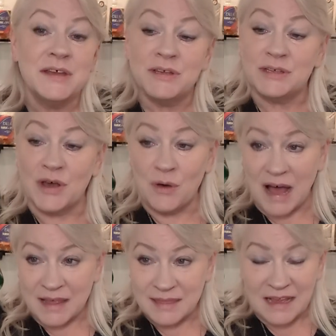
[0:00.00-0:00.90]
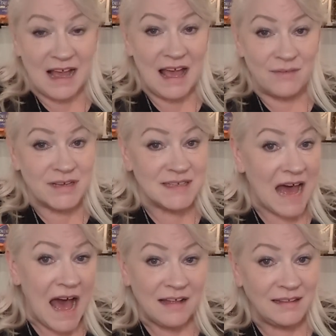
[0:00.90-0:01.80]
So I think I have
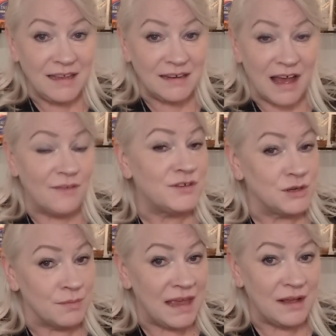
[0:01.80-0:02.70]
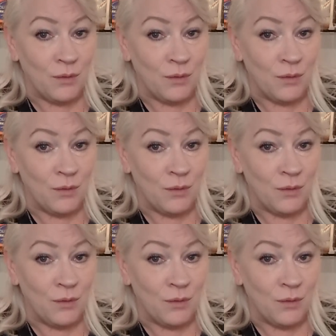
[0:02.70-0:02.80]
exactly enough to make